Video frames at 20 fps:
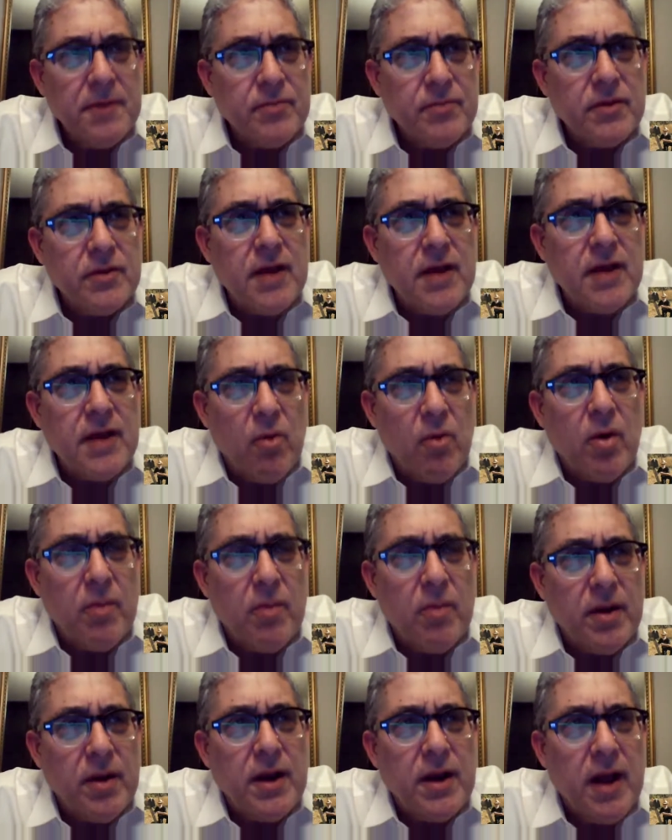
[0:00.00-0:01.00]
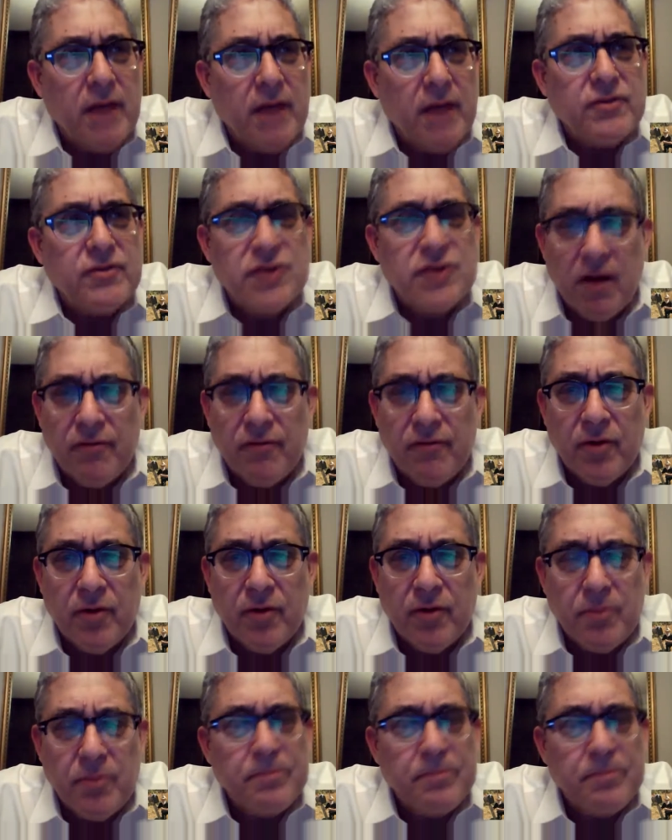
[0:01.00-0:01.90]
that women have suffered.